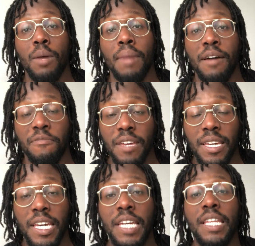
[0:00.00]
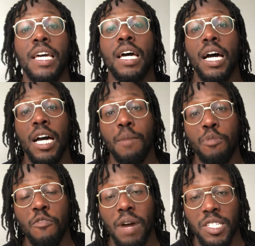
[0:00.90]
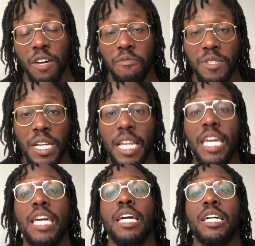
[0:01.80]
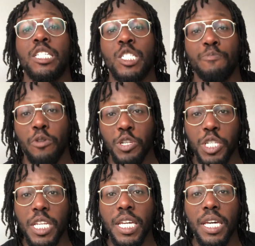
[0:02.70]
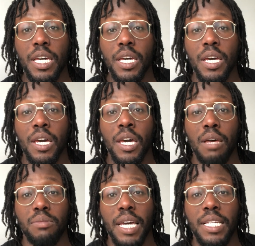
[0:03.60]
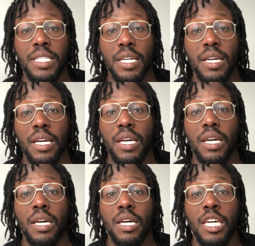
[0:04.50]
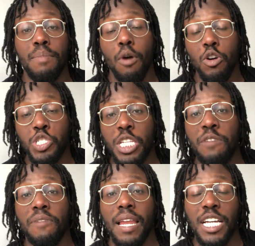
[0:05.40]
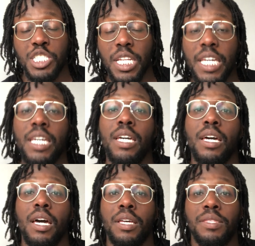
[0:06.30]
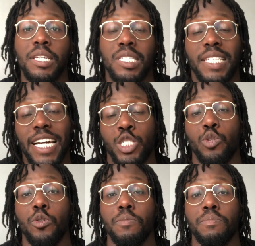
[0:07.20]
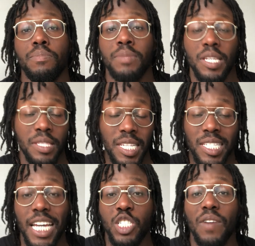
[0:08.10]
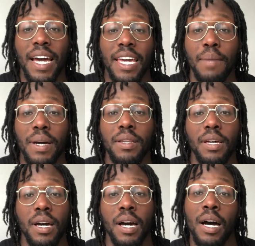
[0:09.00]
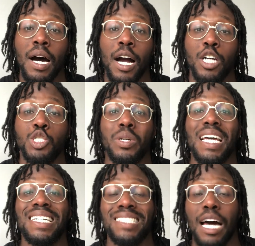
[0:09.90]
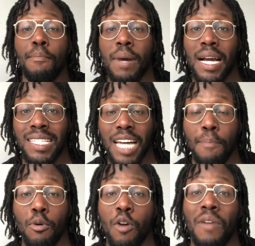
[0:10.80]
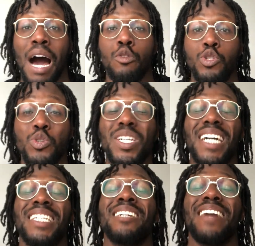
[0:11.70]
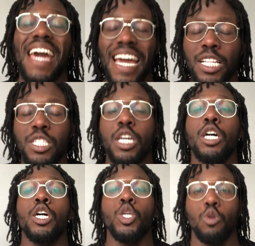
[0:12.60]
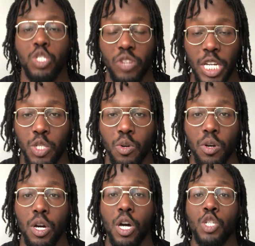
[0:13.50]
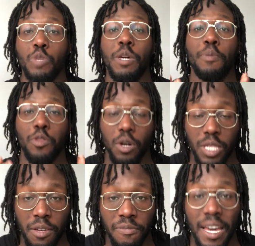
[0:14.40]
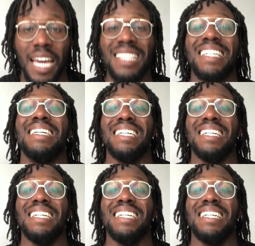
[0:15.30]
my thinking, improve myself physically, spiritually. You know what I'm saying to you? Emotionally, financially. This schedule right here, man. I'm gonna show you the example of how you can create your schedule to be productive and